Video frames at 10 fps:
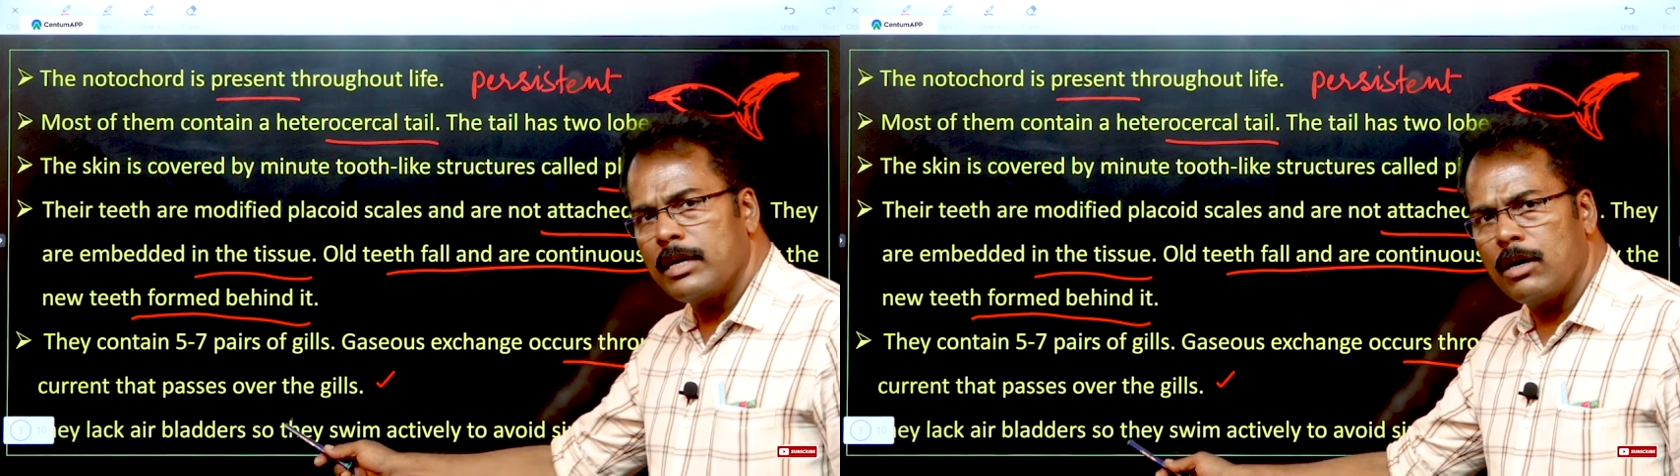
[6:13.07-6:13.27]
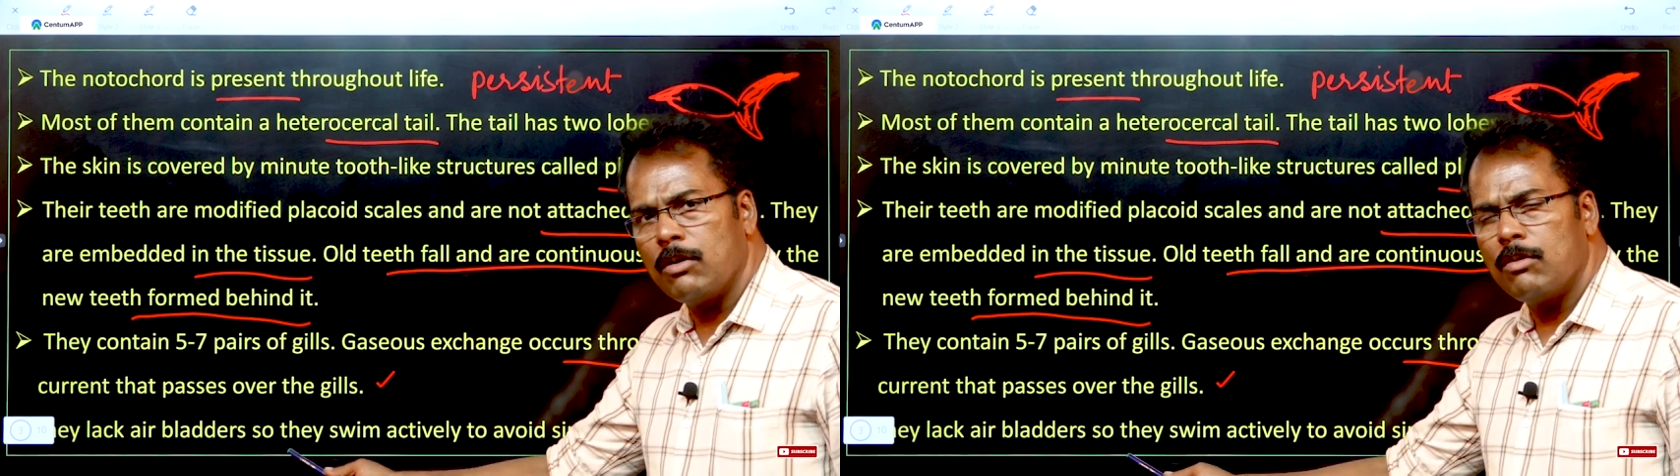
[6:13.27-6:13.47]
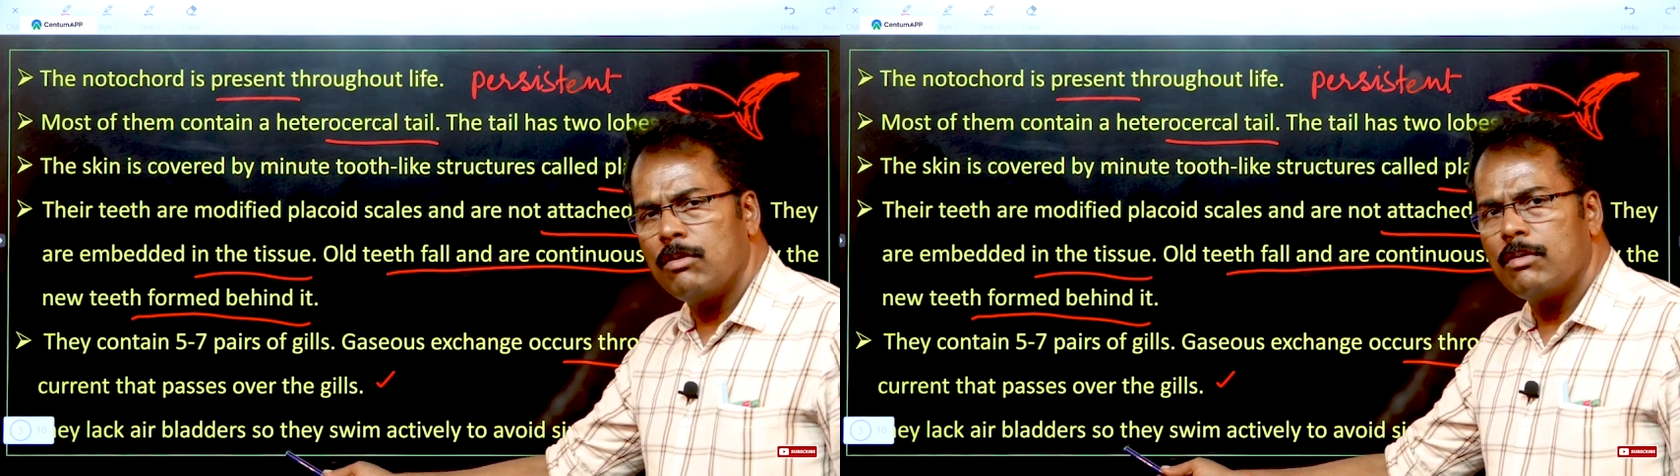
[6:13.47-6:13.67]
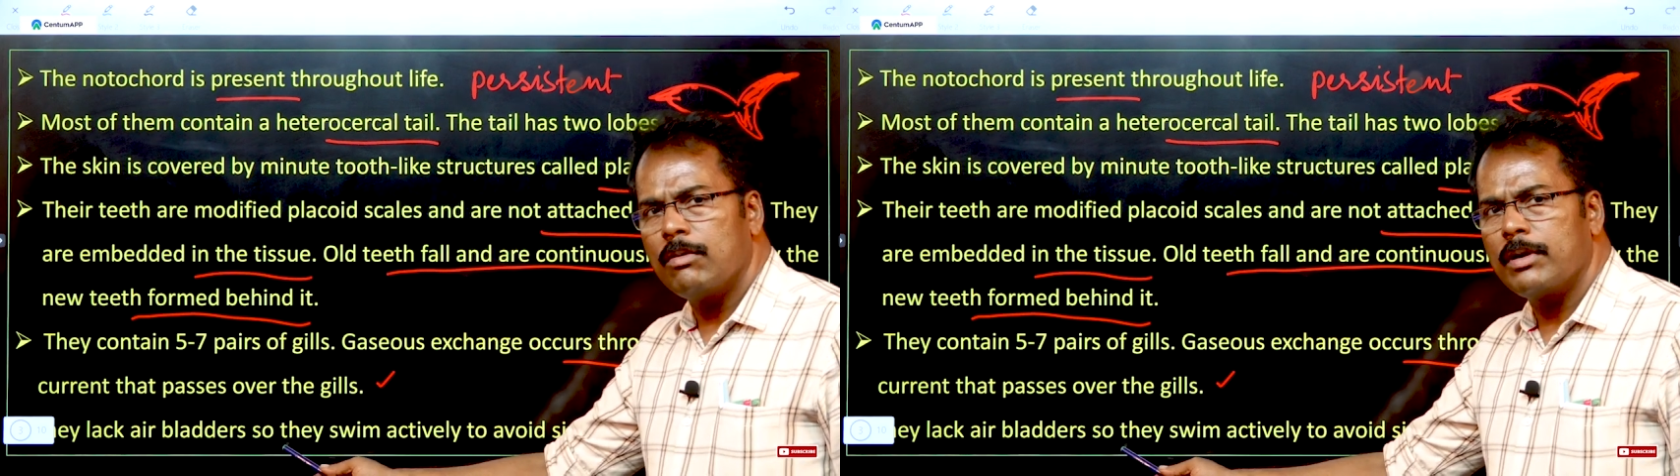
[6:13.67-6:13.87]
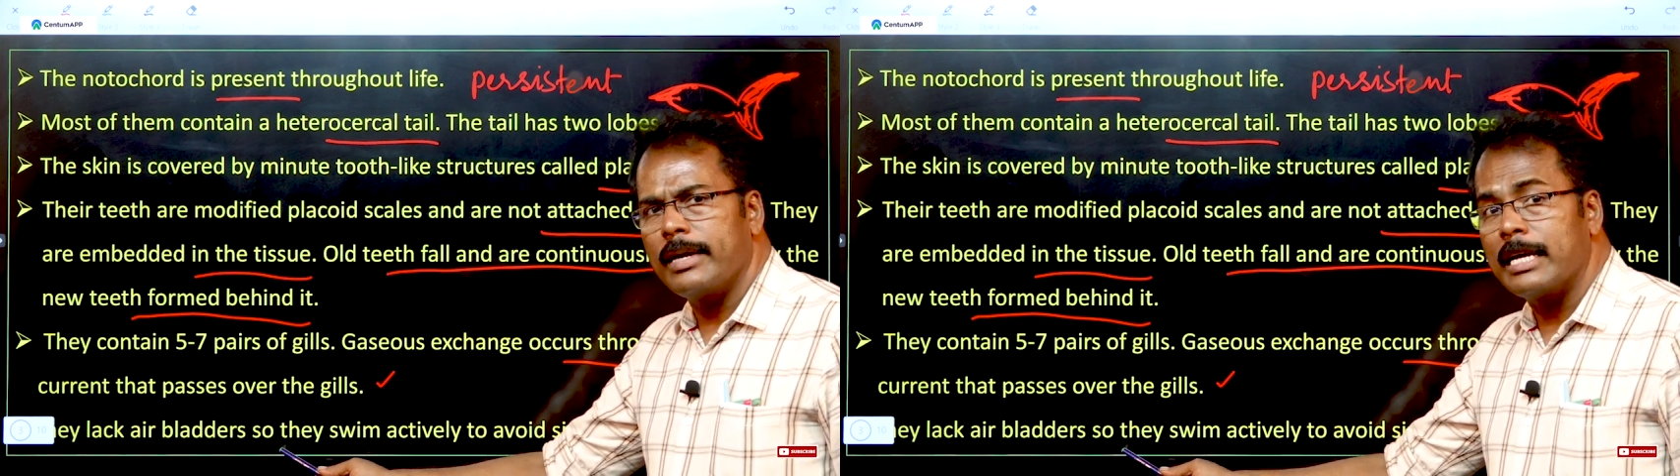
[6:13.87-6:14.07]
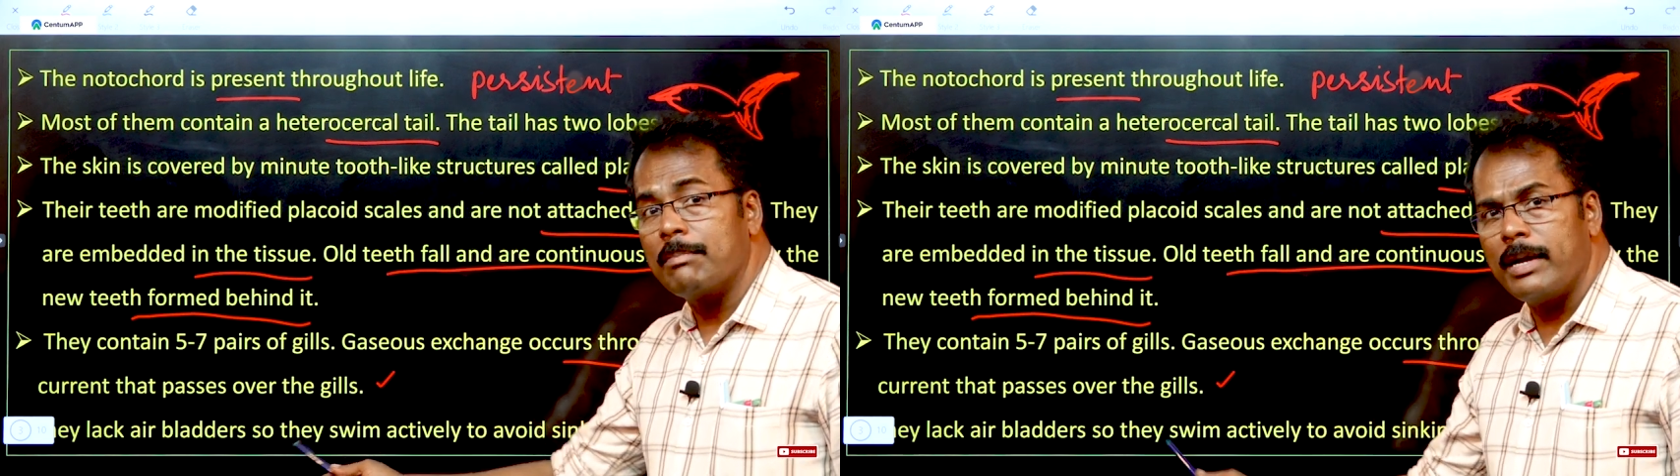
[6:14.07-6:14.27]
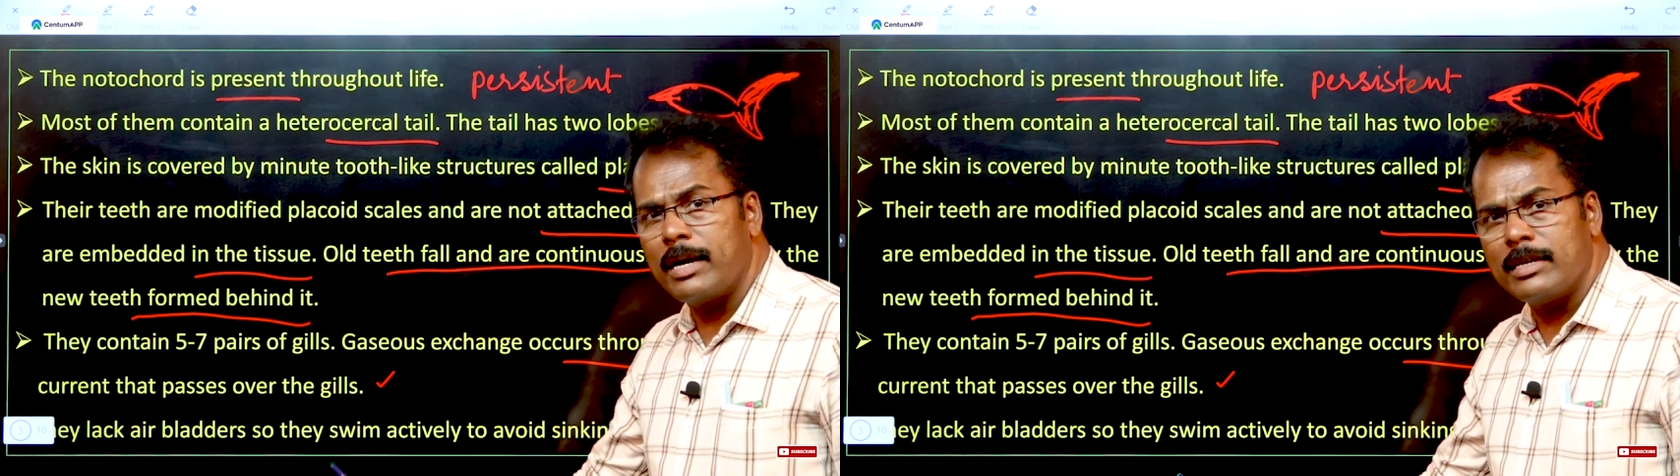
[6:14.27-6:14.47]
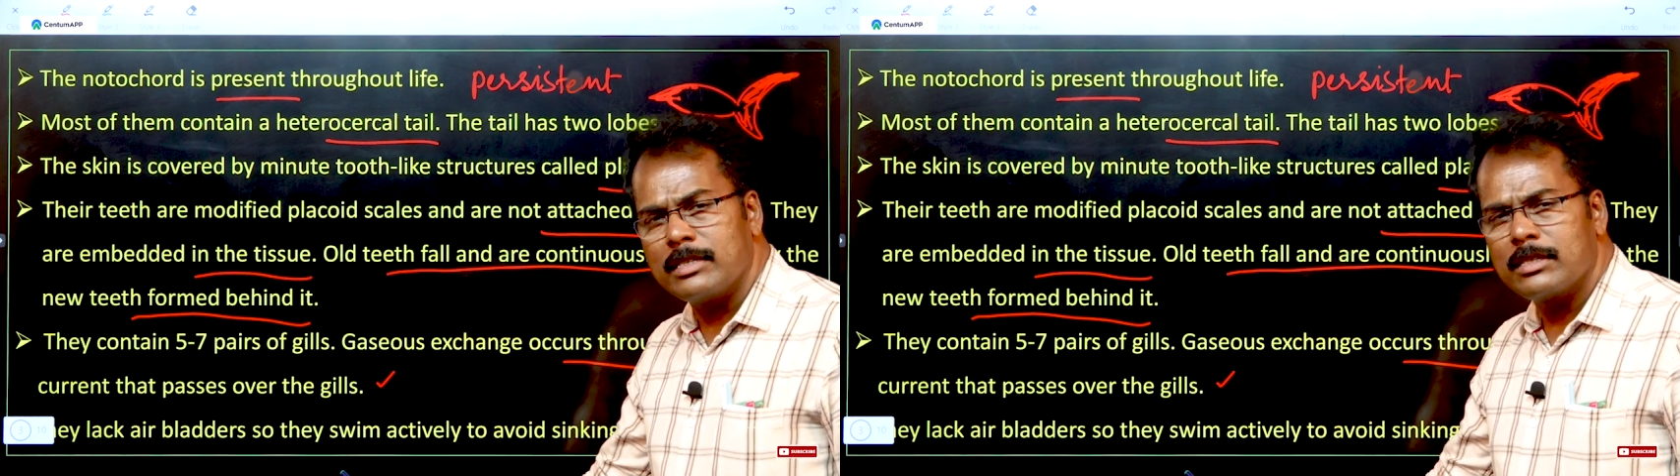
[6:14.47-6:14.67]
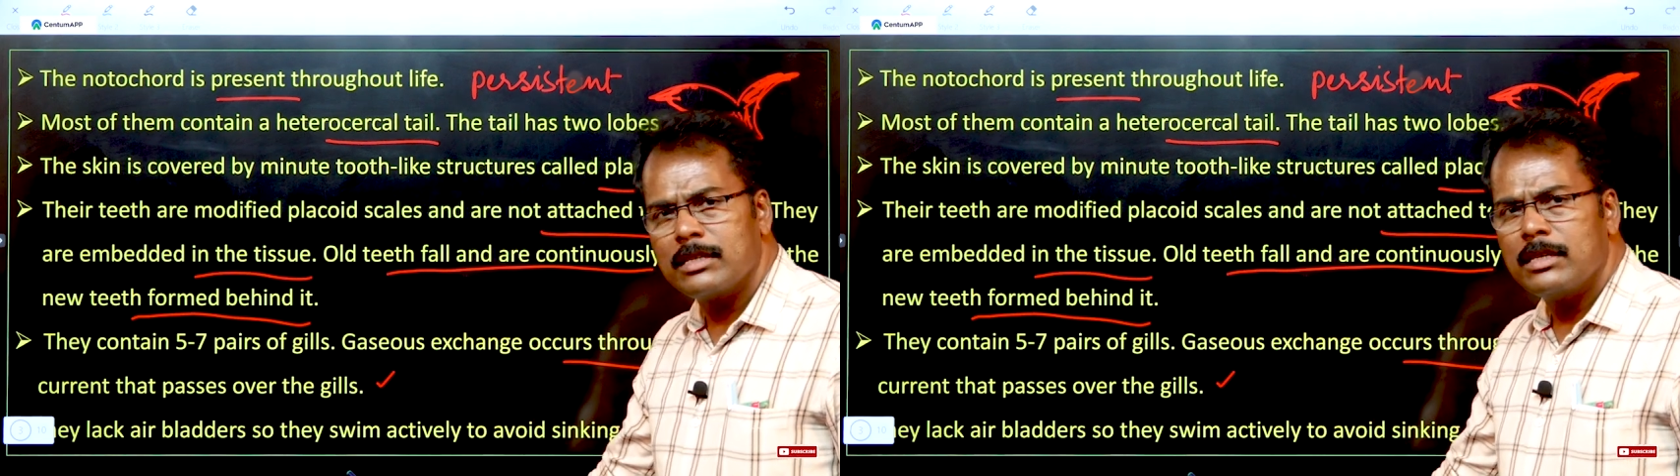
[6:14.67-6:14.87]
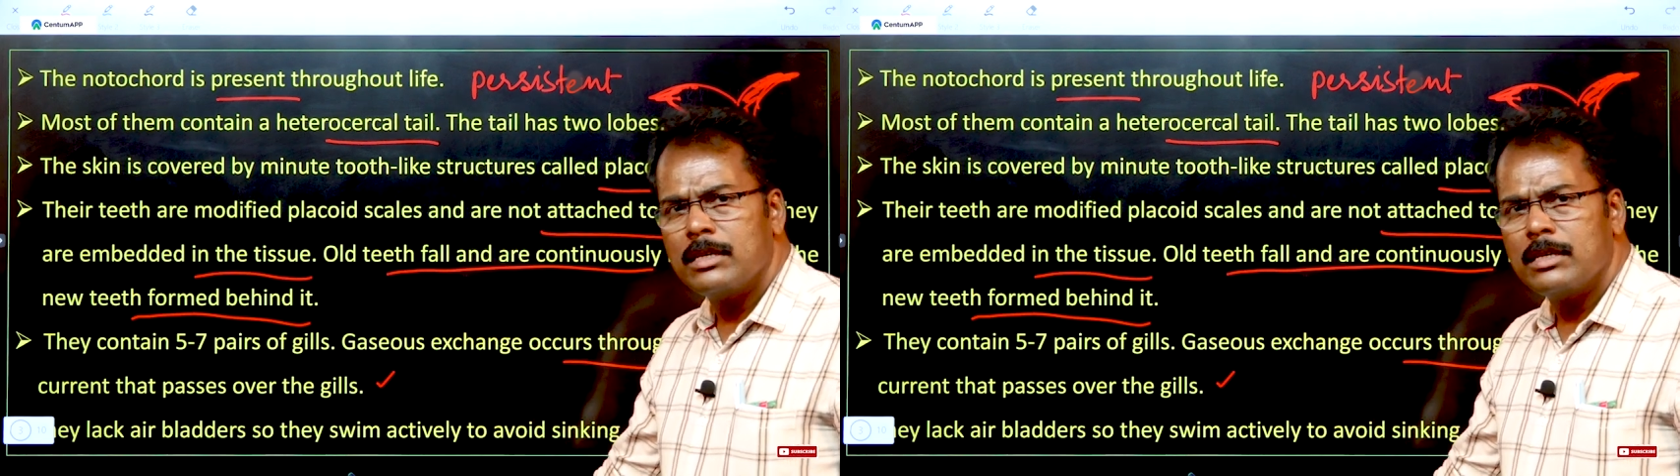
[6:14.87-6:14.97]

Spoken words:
have air bladders.